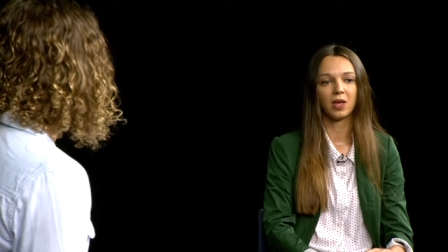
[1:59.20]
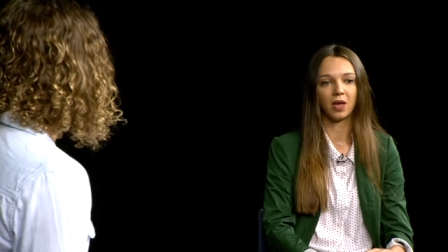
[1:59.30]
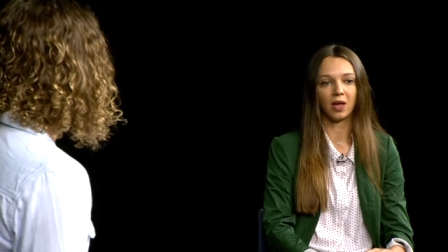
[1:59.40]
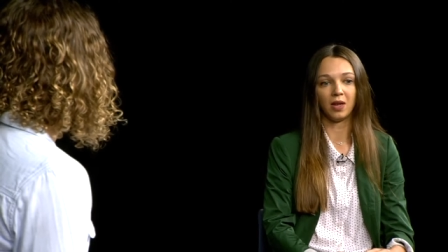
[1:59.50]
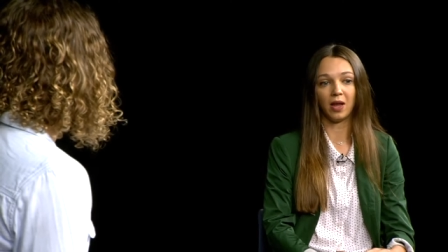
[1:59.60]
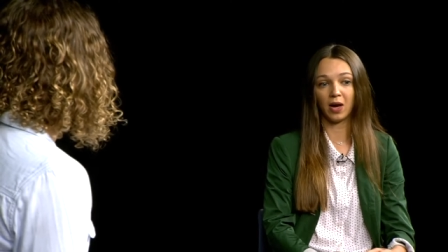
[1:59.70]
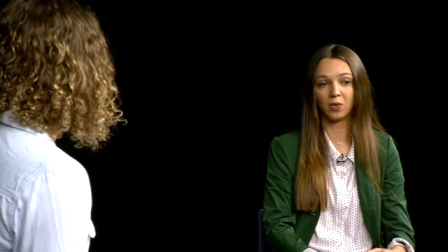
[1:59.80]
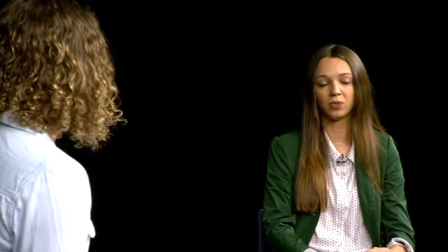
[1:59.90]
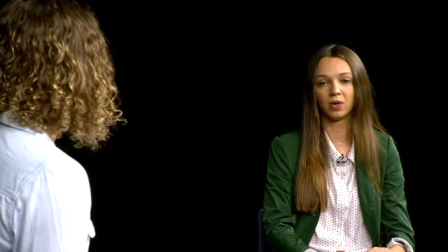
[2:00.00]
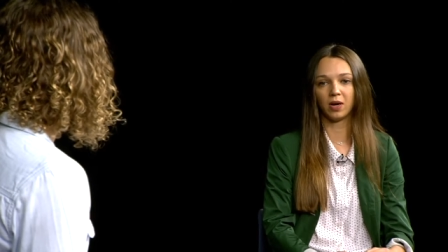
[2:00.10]
And
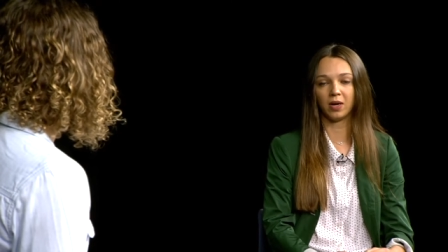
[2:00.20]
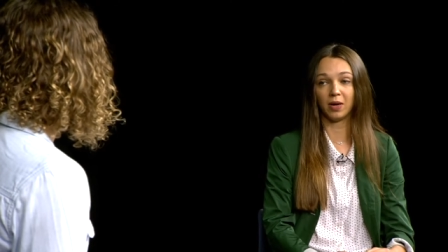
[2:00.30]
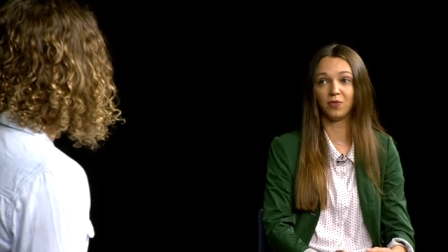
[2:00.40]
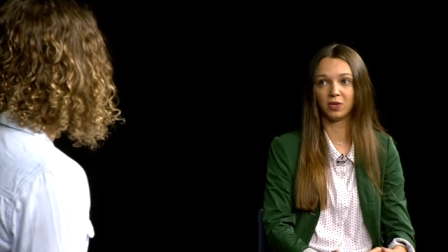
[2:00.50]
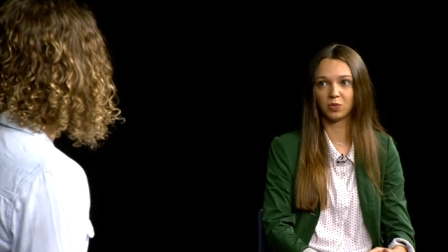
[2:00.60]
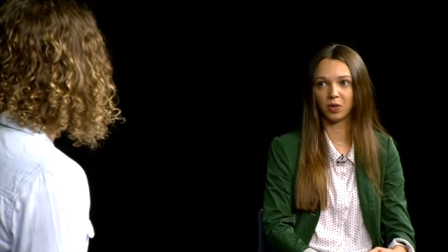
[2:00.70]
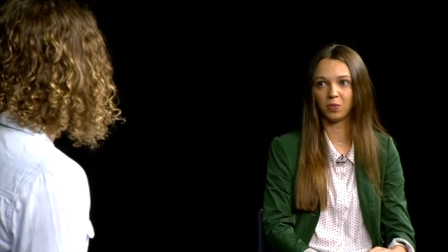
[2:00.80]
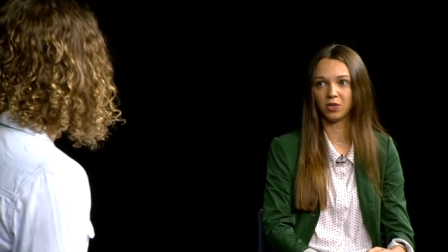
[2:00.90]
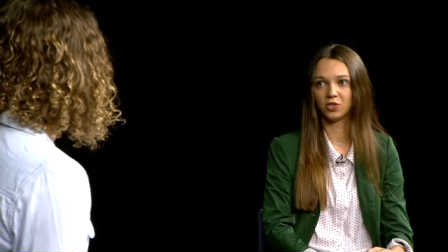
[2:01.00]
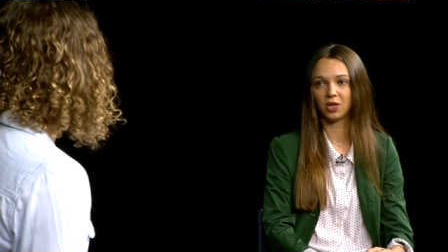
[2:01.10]
now uh, I finished my
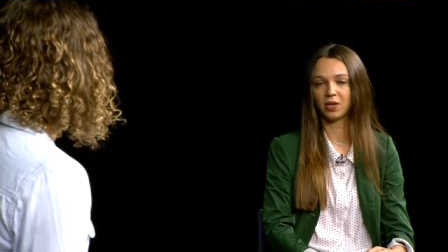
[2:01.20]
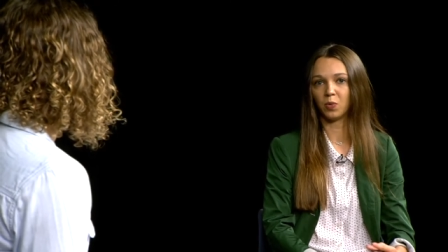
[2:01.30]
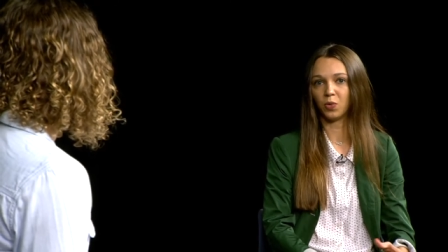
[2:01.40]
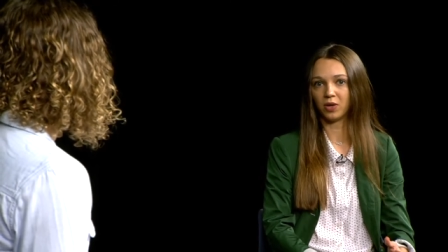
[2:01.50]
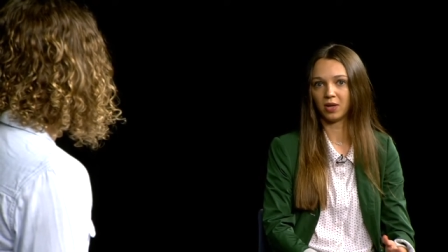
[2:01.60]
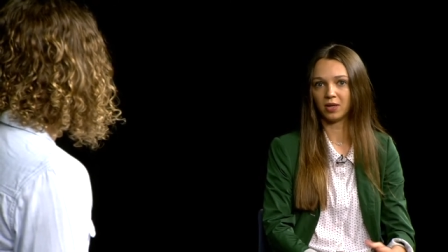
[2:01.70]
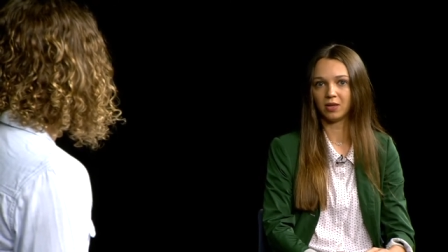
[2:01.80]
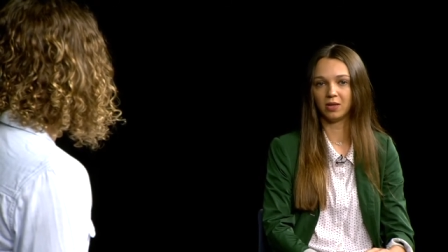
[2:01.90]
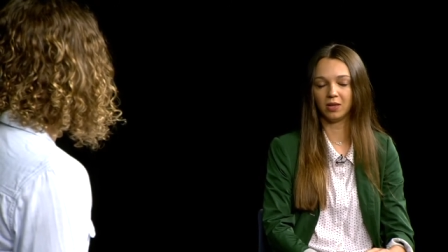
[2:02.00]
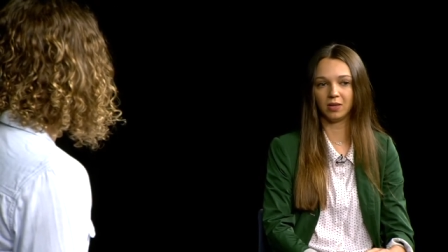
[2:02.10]
PhD and I'm working
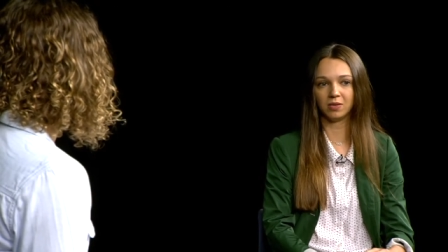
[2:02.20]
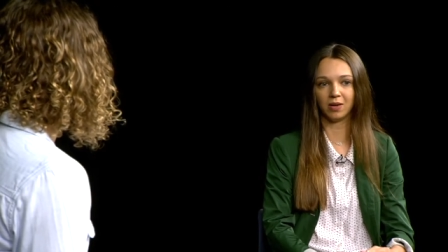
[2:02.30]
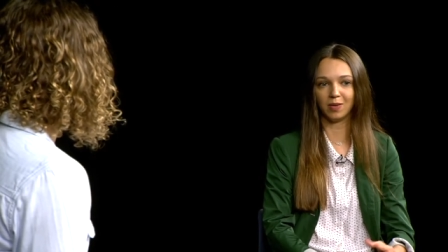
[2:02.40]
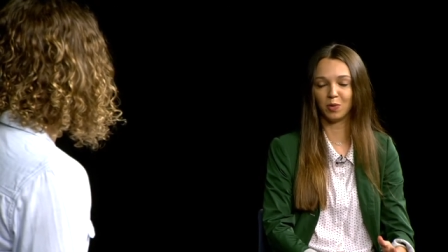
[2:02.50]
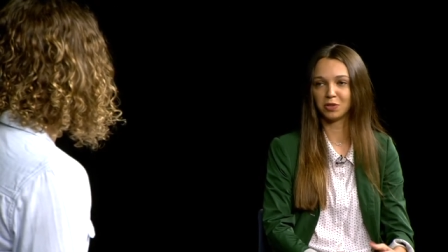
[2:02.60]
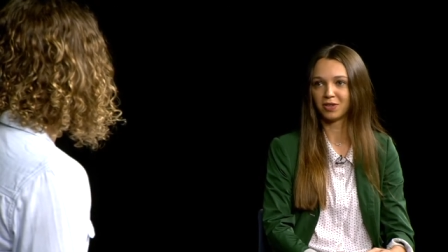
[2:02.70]
at the uh, most